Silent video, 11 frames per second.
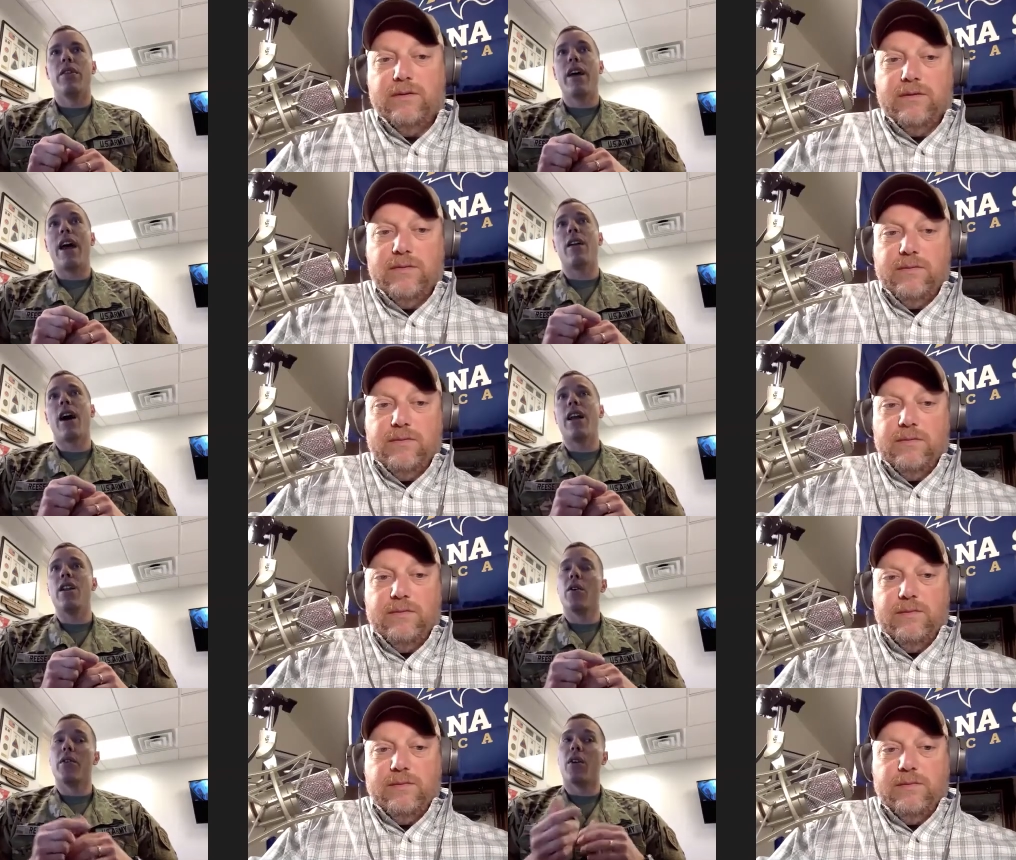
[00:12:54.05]
Speaker 1: that I
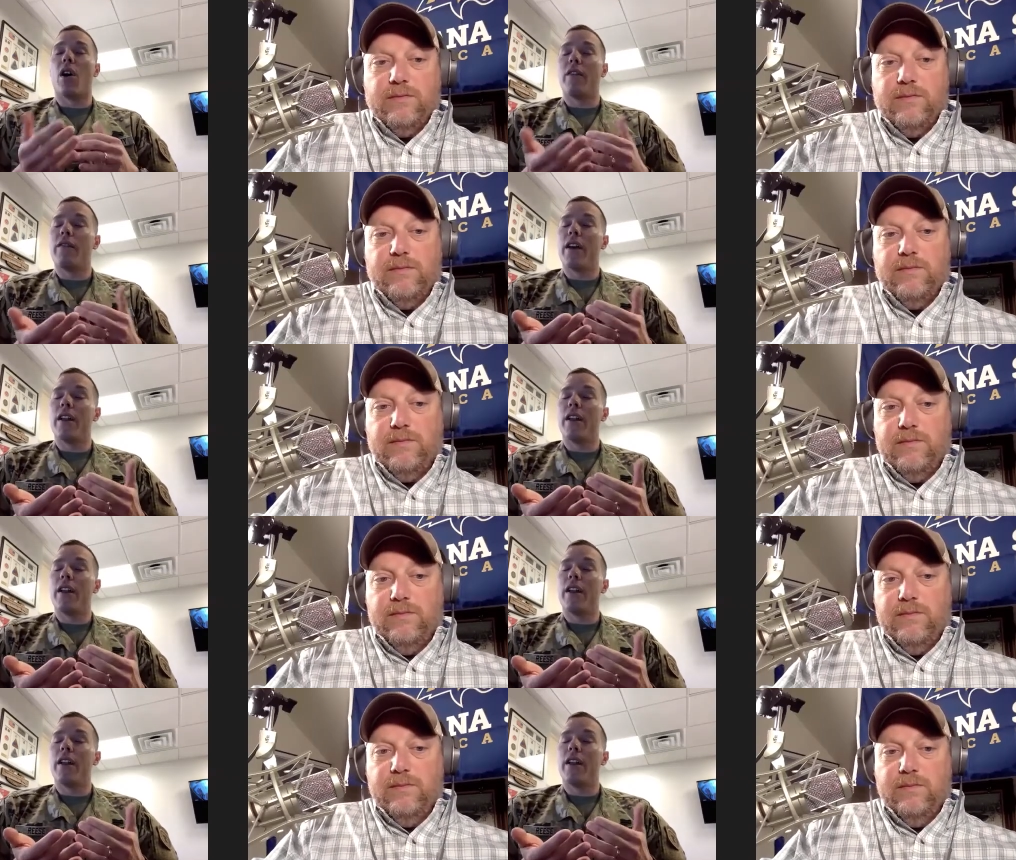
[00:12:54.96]
know there are
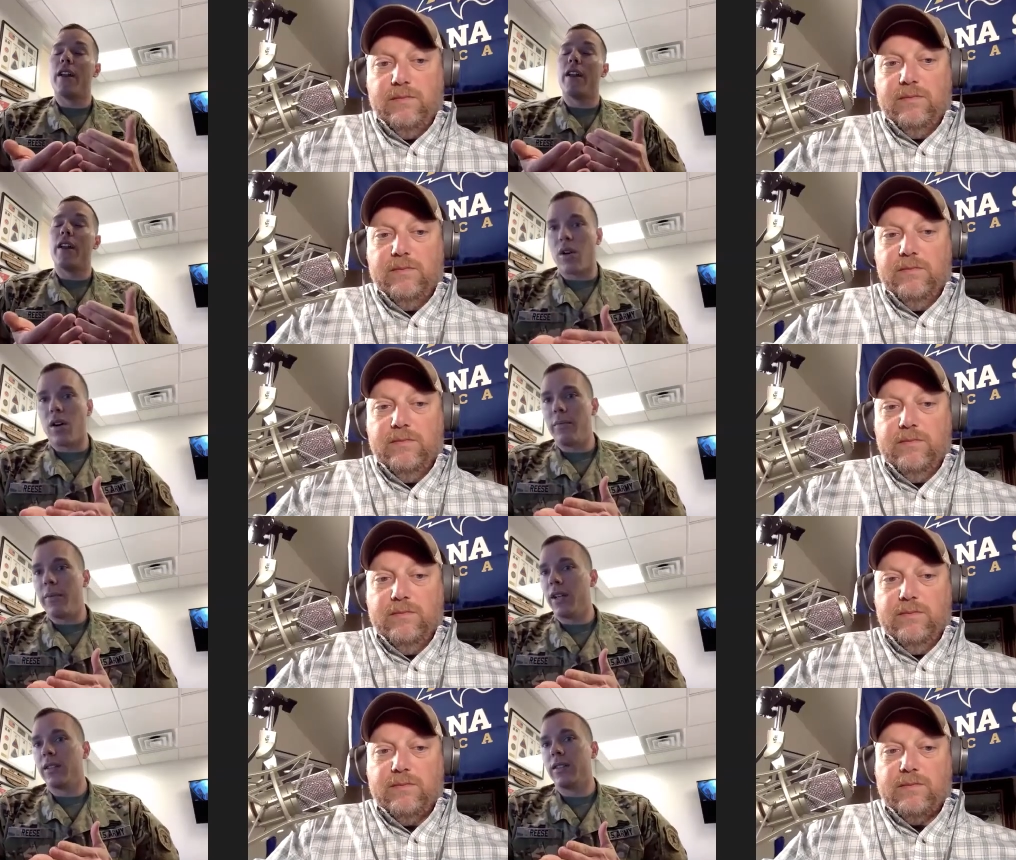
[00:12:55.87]
veterinary clinics on
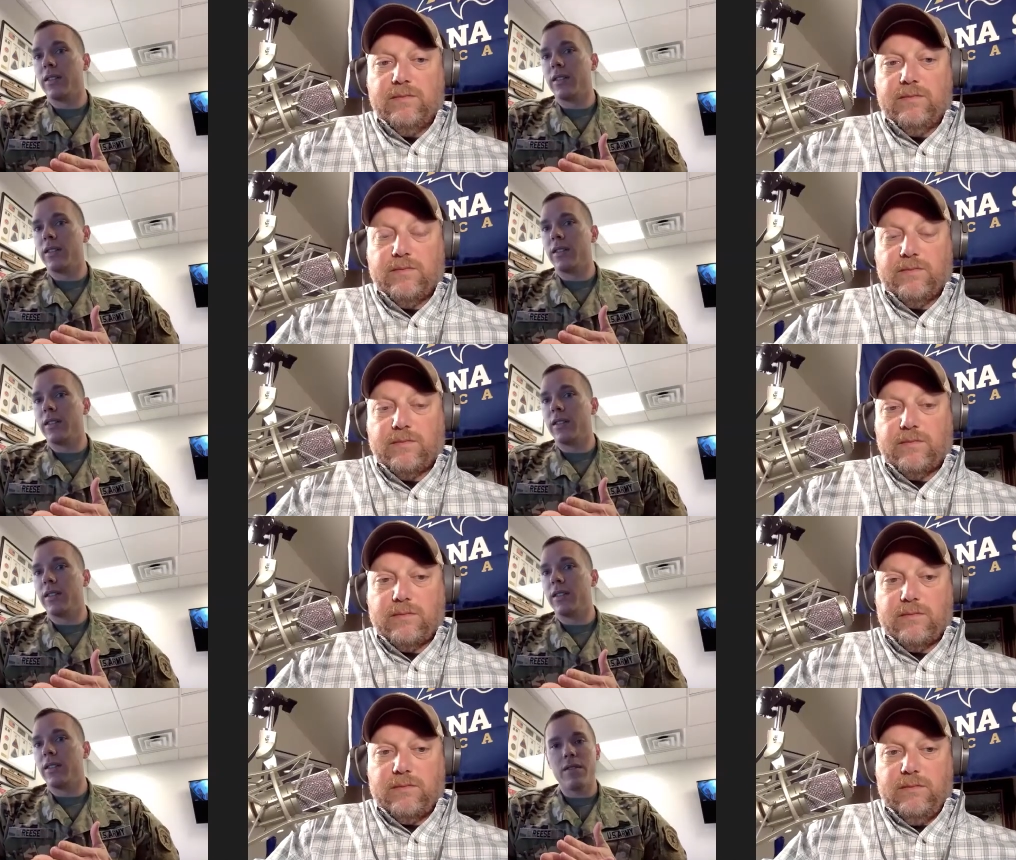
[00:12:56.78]
military
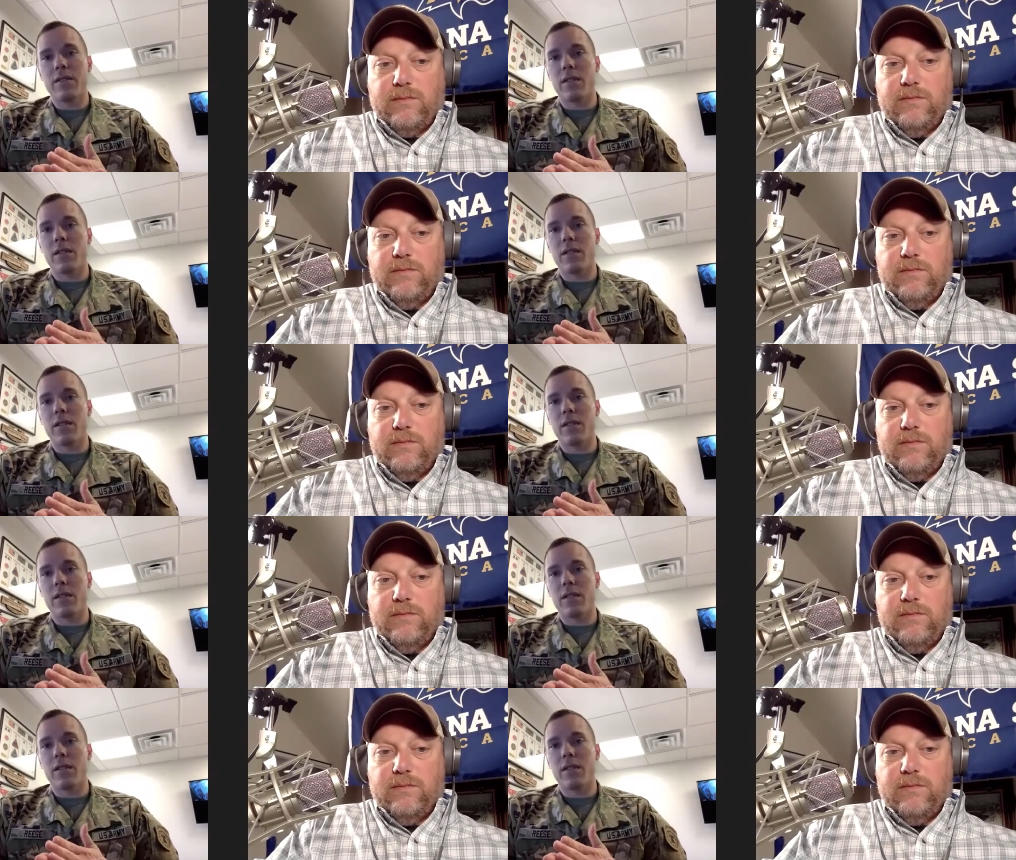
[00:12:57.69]
installations.